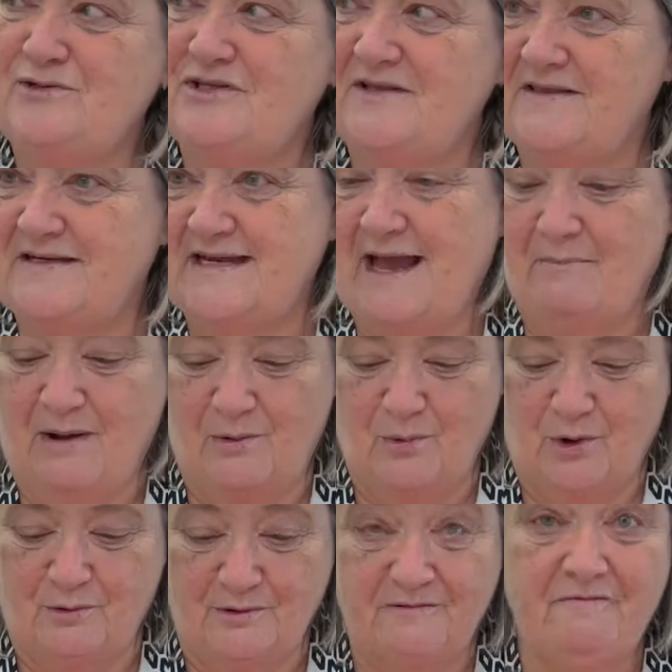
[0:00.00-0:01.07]
of the time I
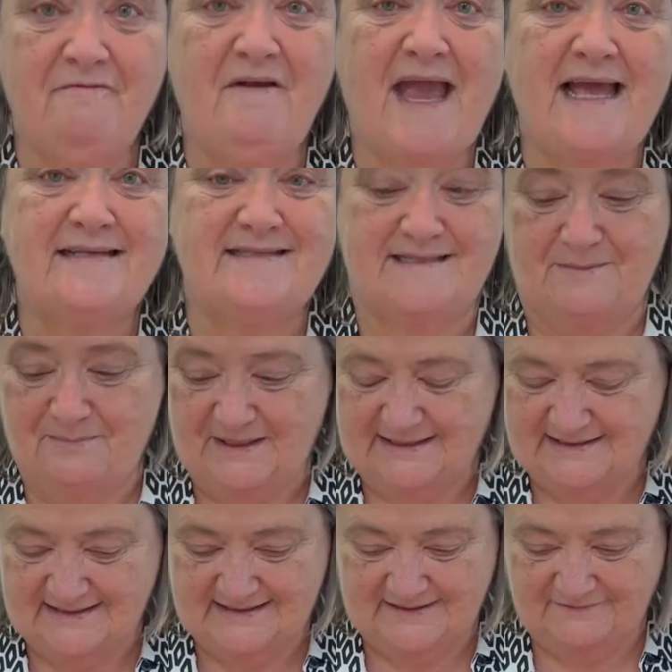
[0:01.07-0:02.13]
work with fancy
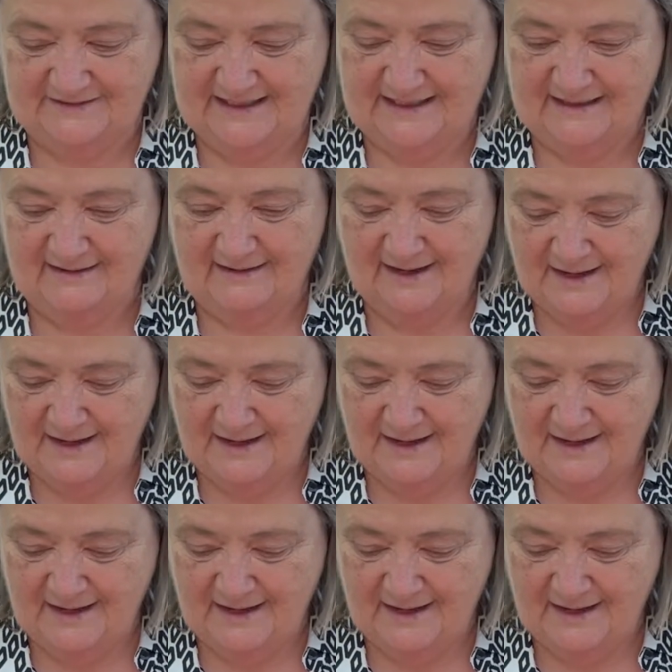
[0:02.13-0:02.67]
pieces of linen.